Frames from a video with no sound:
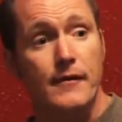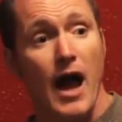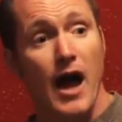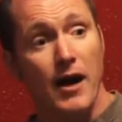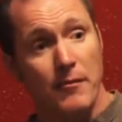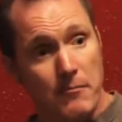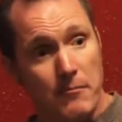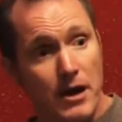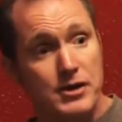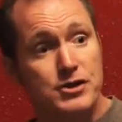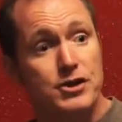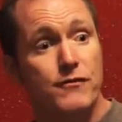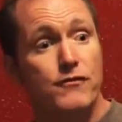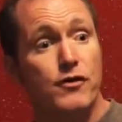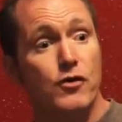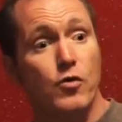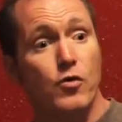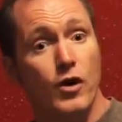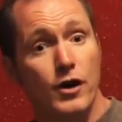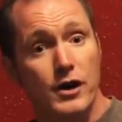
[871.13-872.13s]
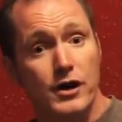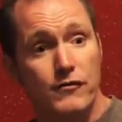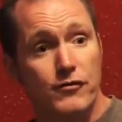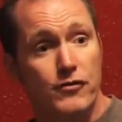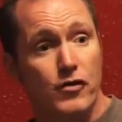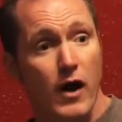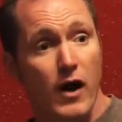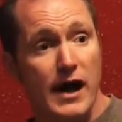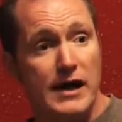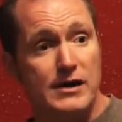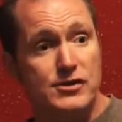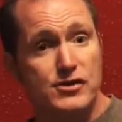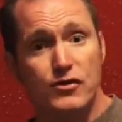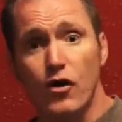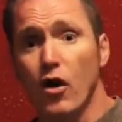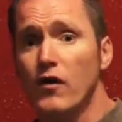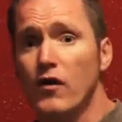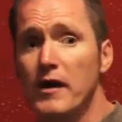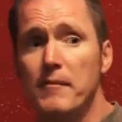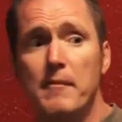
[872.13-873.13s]
and much of the work of Christ,
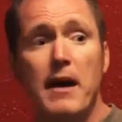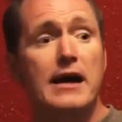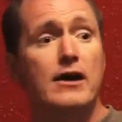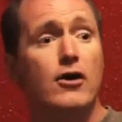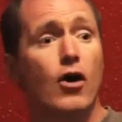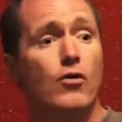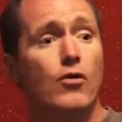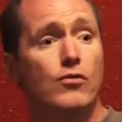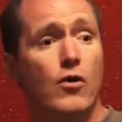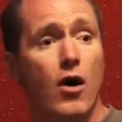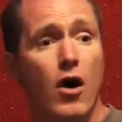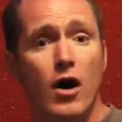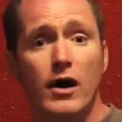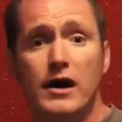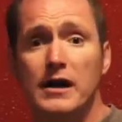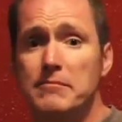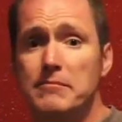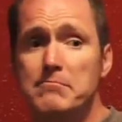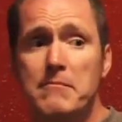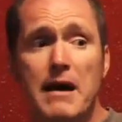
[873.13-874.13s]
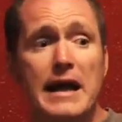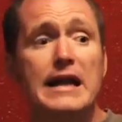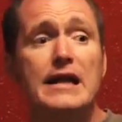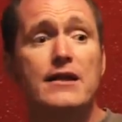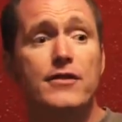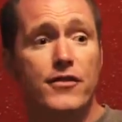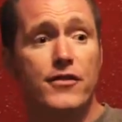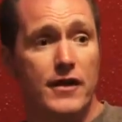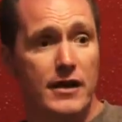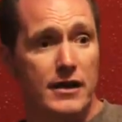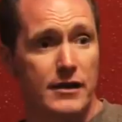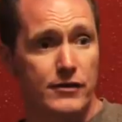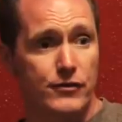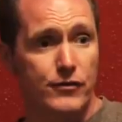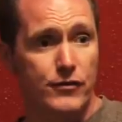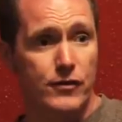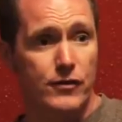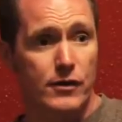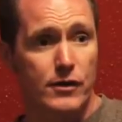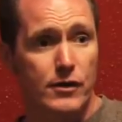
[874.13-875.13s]
though they may go wrong in many
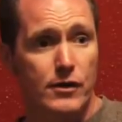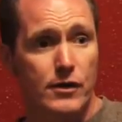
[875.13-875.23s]
things,